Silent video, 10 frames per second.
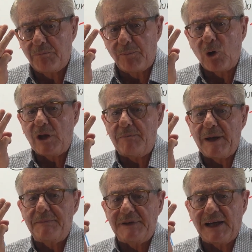
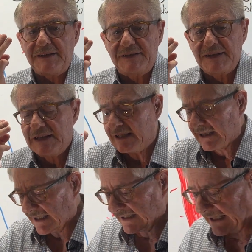polypeptides,
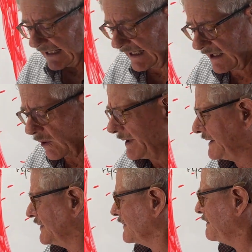that are going
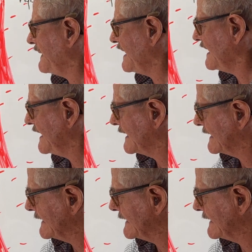to be